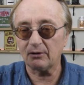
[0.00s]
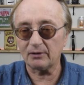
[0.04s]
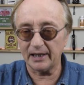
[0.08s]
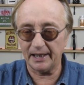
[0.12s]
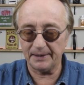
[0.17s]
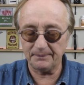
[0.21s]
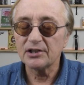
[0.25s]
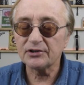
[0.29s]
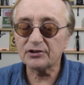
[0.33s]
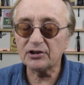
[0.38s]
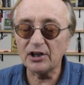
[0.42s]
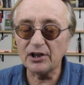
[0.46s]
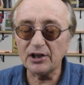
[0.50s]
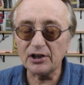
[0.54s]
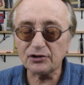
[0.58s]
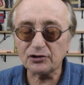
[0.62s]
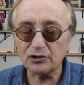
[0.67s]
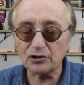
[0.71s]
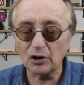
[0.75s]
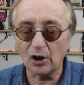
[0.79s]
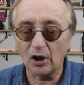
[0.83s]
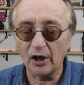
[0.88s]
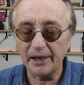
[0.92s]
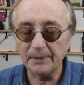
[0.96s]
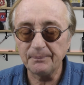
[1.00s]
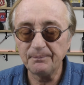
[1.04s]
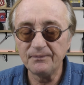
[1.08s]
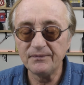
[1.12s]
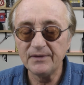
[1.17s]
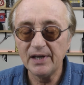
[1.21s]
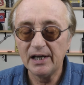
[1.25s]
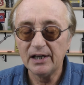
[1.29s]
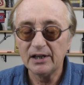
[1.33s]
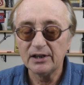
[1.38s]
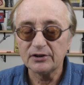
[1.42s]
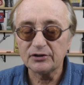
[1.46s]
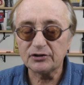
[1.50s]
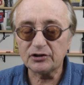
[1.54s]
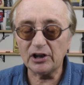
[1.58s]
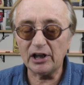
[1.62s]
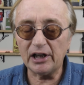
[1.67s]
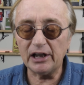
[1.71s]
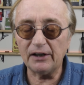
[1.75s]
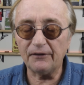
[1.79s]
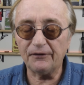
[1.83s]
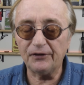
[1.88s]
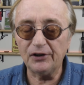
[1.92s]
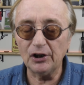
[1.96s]
right? So this story.
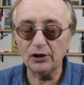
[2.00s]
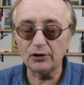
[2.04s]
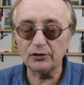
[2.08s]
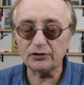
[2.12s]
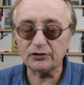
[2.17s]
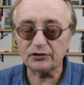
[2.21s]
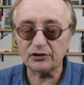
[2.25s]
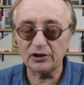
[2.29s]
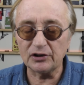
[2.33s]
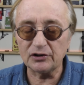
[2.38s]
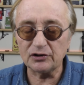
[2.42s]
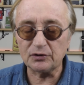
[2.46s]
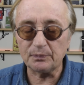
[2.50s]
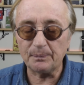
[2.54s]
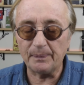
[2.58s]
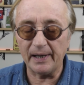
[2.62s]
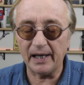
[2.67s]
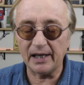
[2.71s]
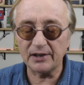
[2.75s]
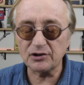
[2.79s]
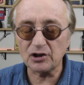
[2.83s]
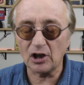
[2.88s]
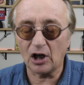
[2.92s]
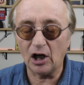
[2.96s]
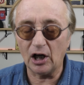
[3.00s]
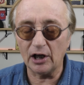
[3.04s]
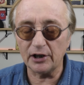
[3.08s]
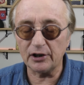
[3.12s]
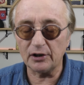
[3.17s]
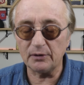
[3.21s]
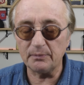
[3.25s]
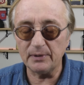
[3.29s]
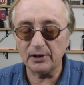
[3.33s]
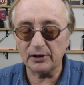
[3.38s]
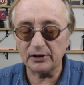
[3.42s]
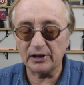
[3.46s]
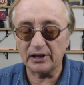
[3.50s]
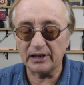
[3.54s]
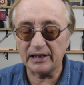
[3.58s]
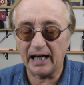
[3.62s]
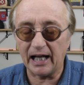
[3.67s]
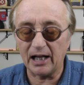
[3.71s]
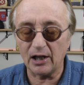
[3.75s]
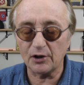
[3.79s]
City of Houston spends $100 million